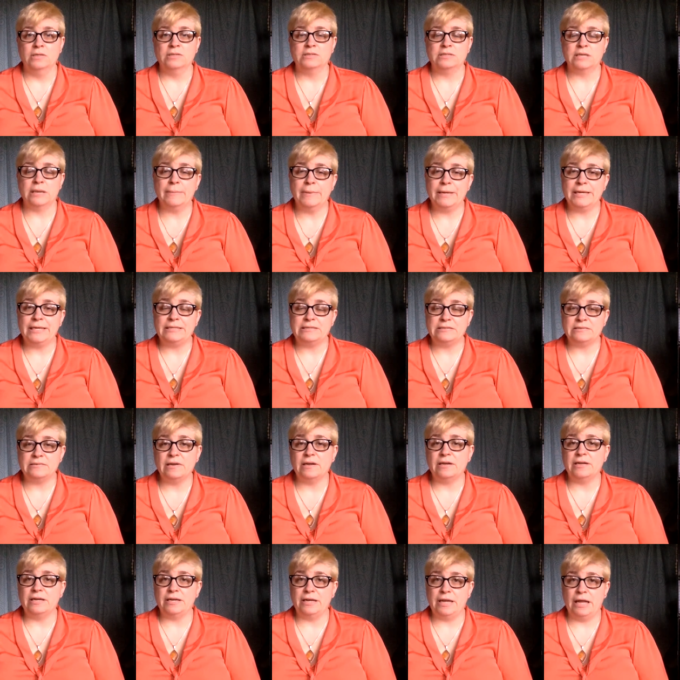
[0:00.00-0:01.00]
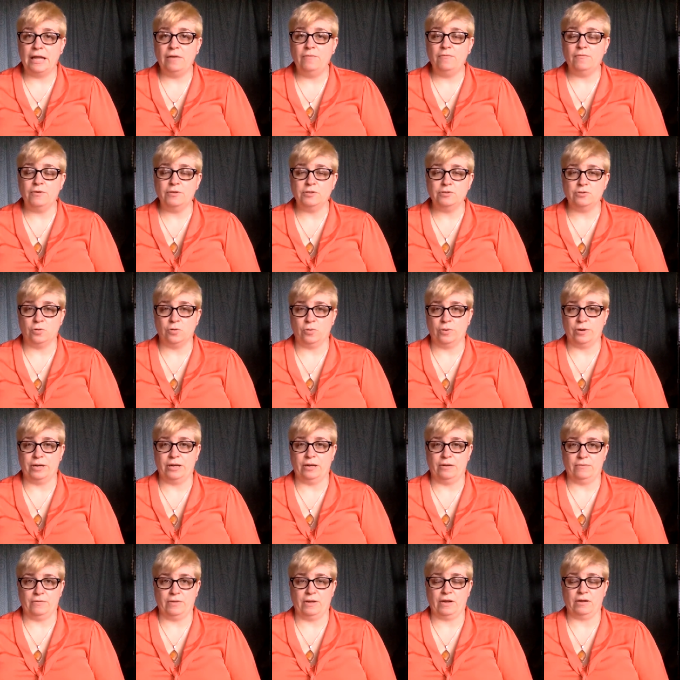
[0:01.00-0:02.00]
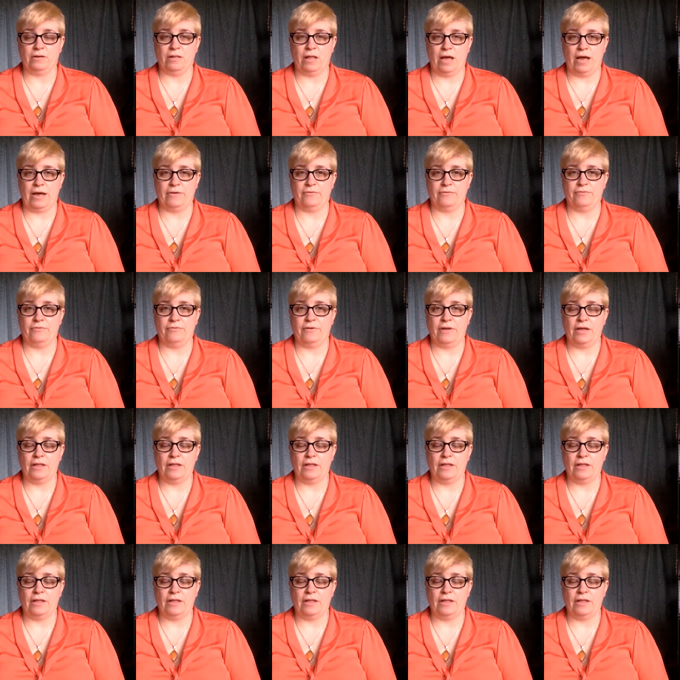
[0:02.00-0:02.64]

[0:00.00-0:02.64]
Somebody's done an inventory of their life,